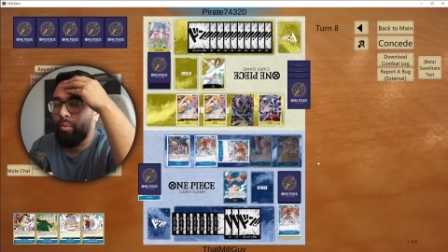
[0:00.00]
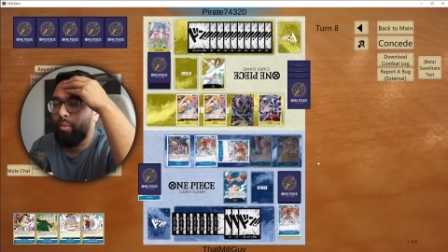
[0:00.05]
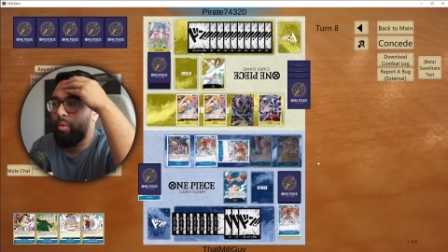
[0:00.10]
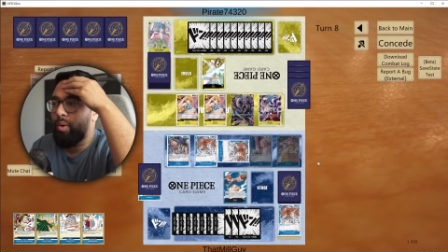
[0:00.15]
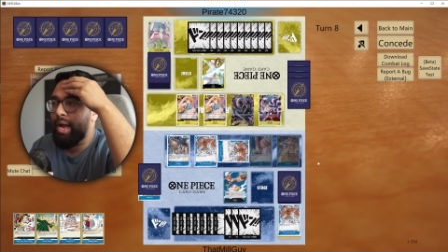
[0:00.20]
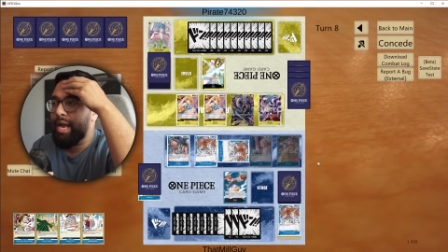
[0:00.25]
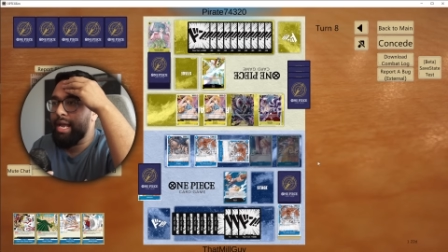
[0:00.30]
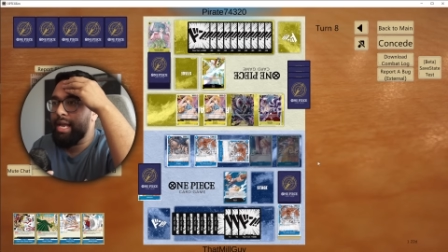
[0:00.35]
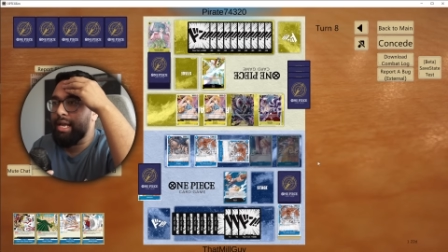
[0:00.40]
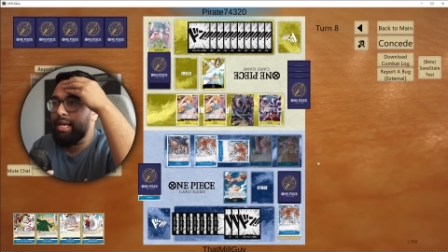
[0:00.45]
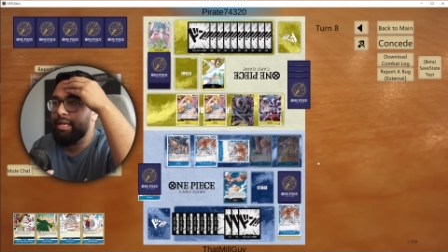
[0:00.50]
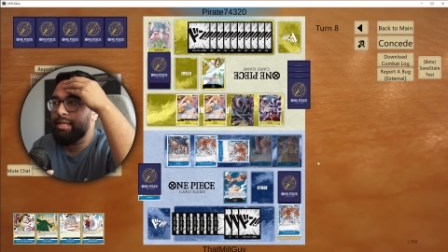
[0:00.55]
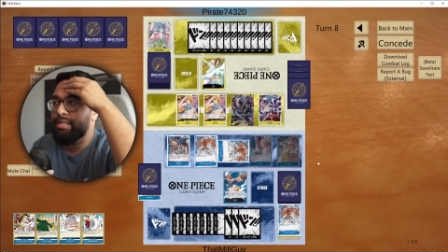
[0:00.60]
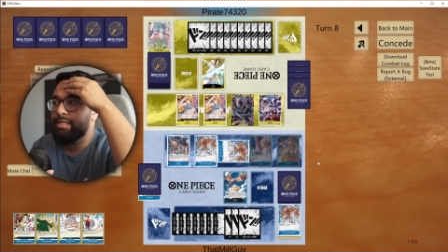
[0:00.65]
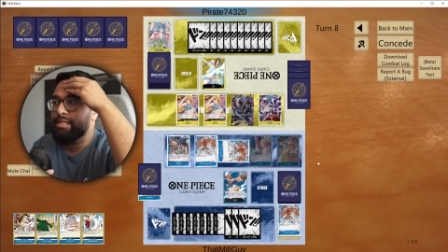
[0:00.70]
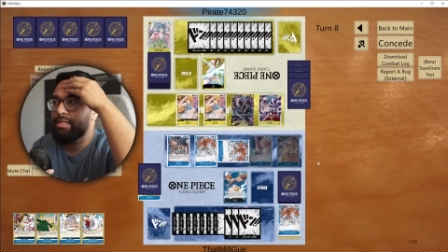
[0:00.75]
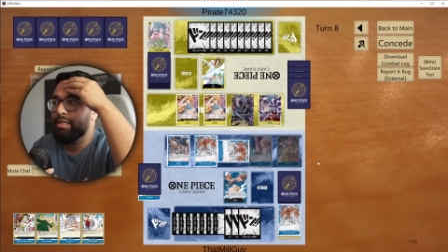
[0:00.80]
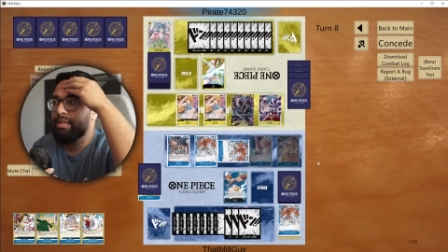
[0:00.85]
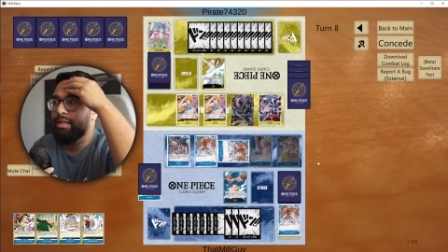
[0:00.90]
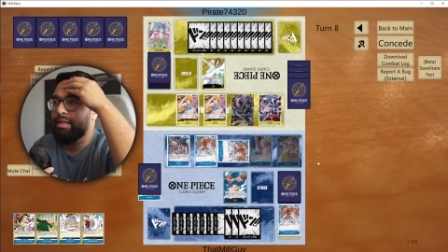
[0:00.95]

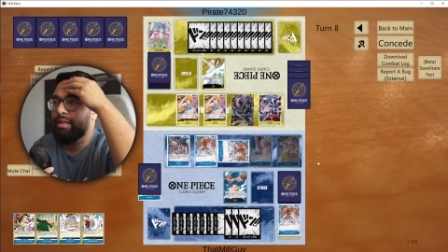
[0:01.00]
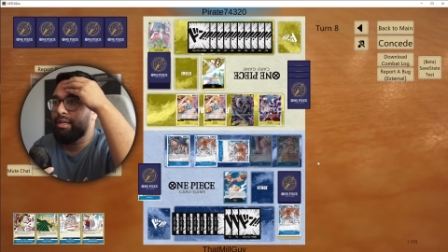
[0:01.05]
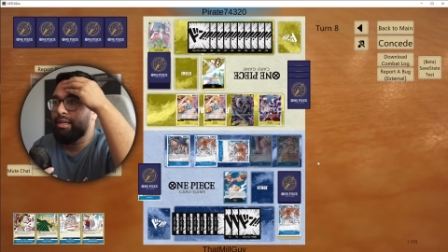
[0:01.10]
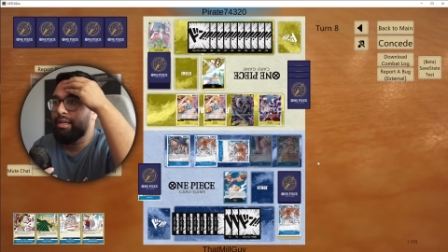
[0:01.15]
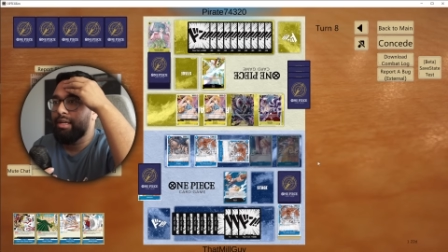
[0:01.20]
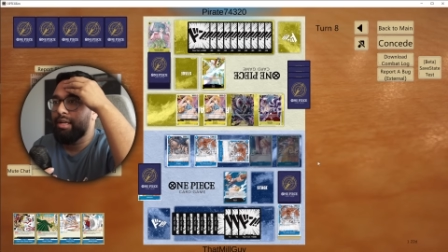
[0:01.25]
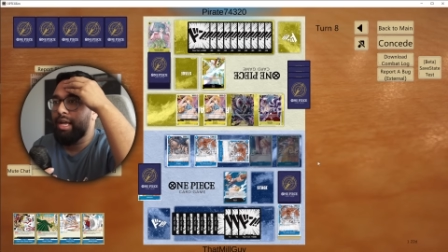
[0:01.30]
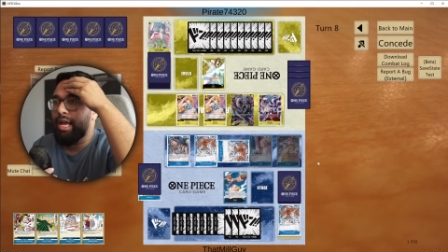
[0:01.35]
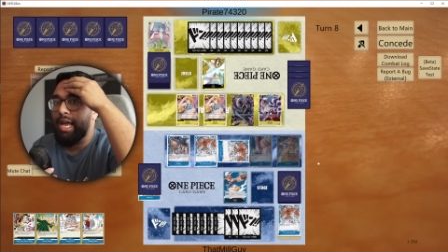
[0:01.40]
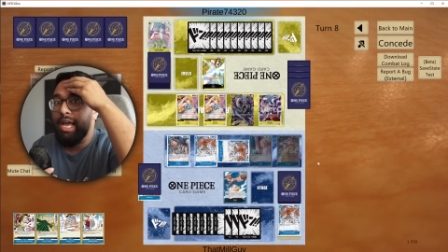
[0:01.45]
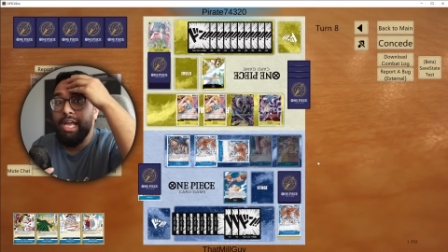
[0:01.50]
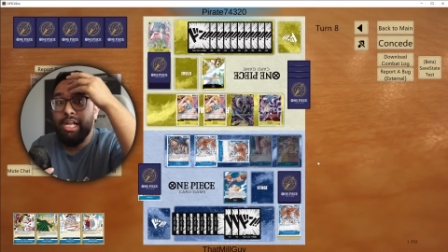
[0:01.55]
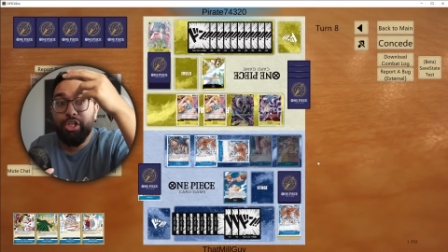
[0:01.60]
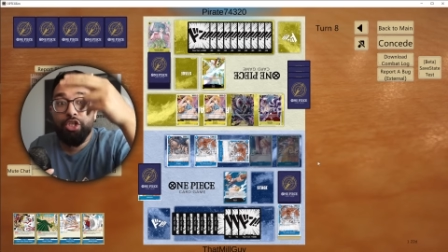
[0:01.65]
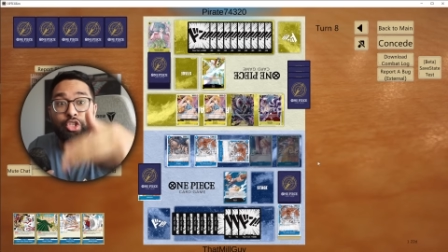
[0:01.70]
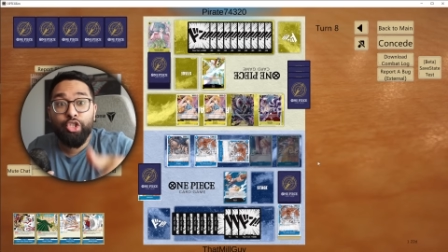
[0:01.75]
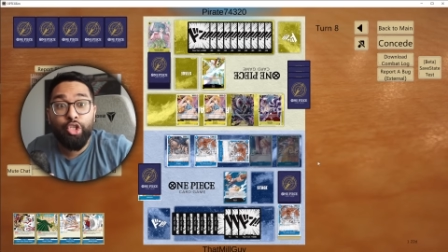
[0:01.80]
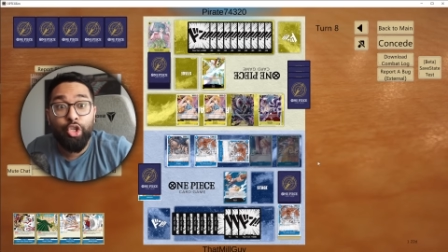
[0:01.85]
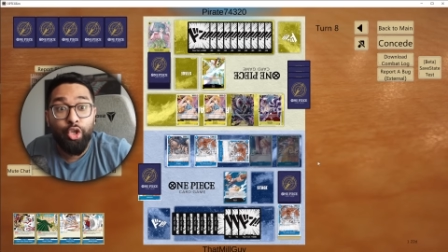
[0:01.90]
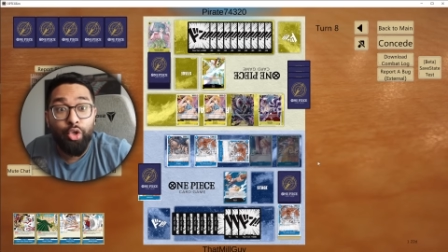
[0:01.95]
Wait,
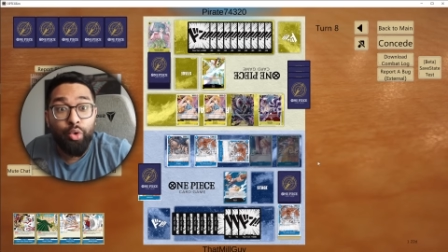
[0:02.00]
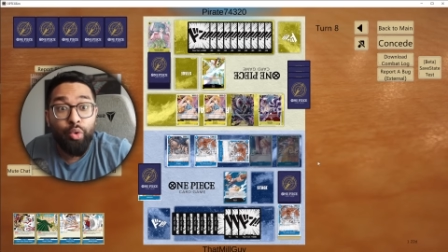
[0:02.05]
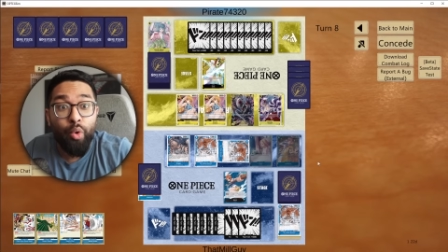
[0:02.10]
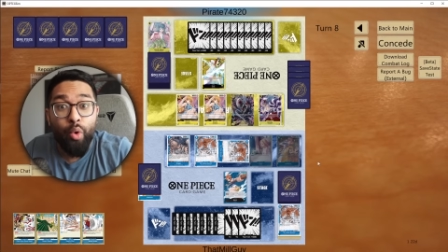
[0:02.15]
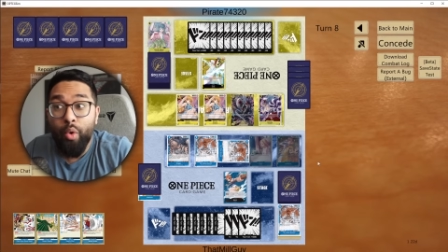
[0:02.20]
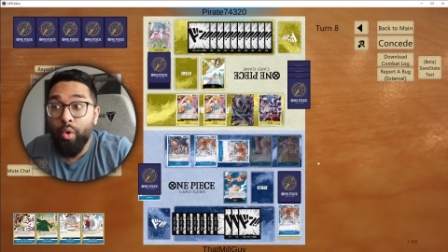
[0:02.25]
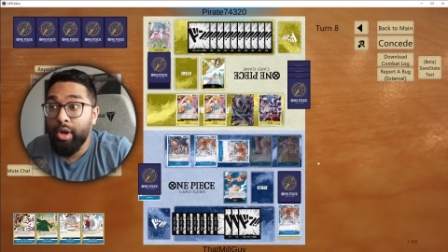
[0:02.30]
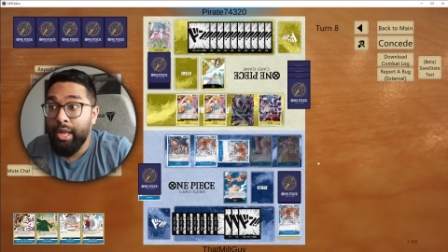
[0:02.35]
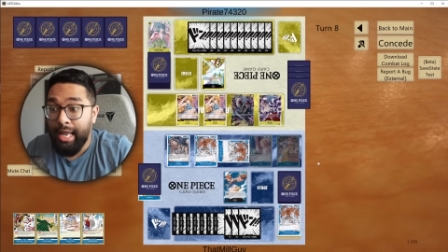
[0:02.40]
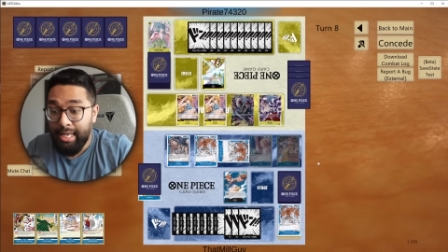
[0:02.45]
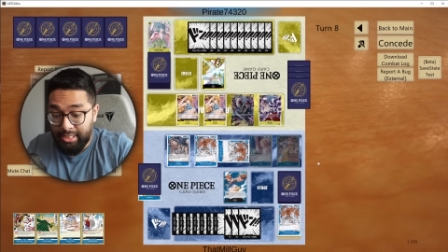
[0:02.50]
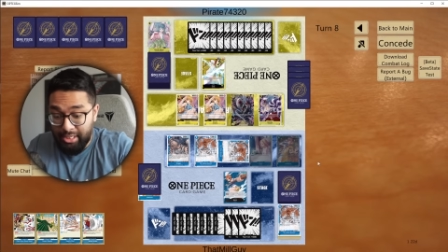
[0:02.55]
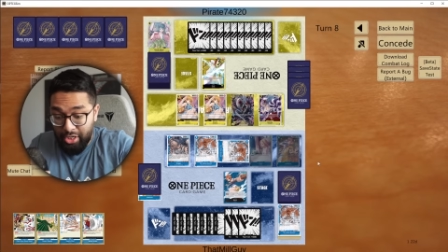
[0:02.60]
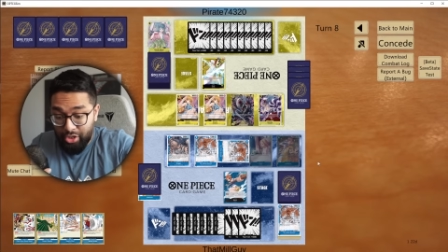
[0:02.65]
it's two or less.